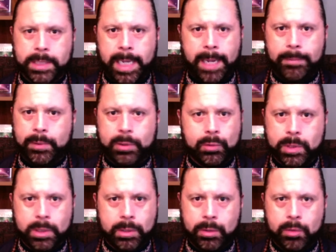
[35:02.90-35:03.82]
that happen to
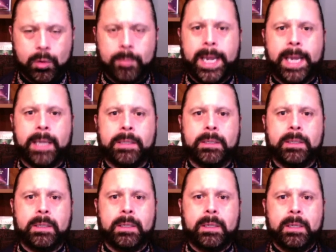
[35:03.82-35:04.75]
us, good or bad.
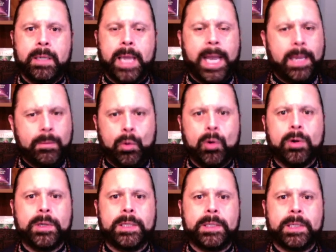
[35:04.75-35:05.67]
And
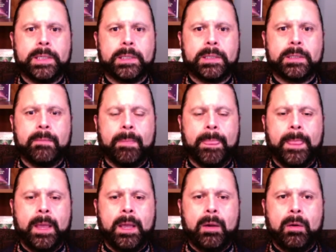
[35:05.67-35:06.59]
more than this,
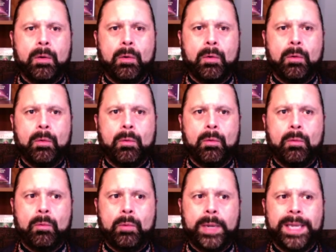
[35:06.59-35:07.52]

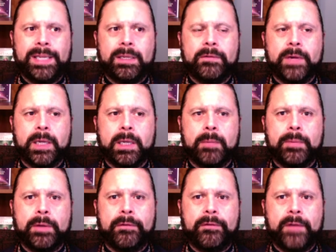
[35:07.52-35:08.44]
we
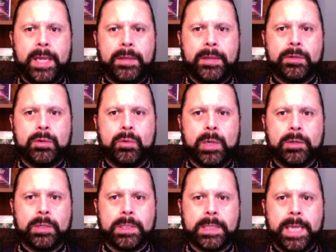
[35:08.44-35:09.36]
develop the faith to
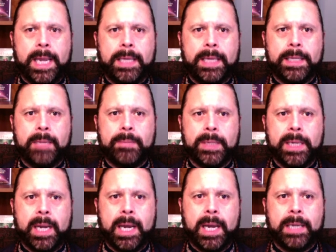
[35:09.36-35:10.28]
understand that
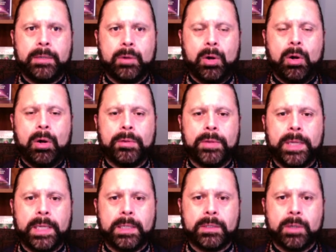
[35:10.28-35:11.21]
behind all
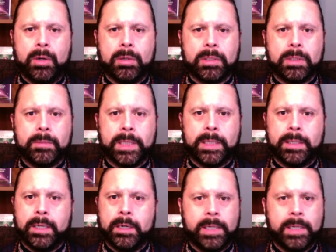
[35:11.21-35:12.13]
things, ultimately,
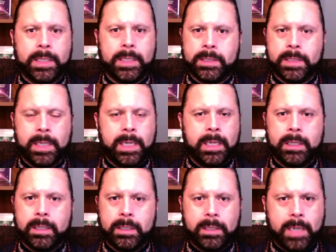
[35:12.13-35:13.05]
there is
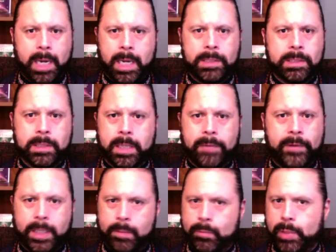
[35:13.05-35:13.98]
God's
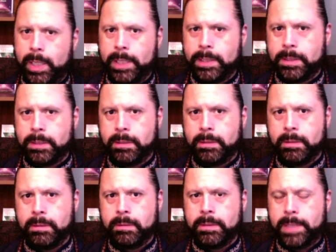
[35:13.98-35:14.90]
loving embrace
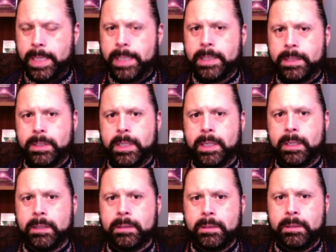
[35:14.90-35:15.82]
that is
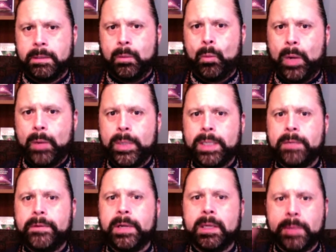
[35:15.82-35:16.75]
there. When we
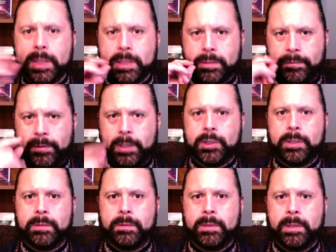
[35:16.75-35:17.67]
develop this vision,